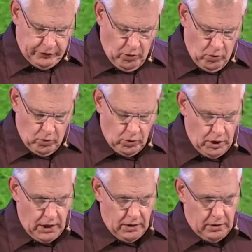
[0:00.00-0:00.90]
So
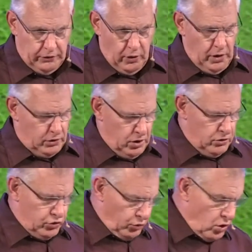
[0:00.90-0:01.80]
that
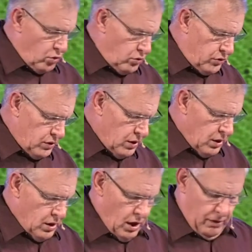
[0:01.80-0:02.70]
the truth
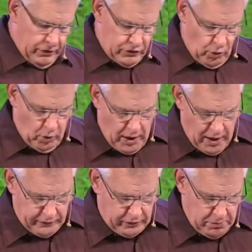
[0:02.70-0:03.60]
of a
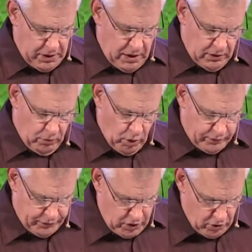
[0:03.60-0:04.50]
storehouse can begin to
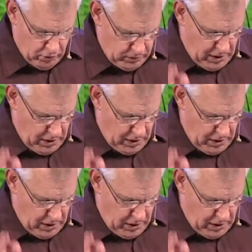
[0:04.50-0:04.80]
work for you.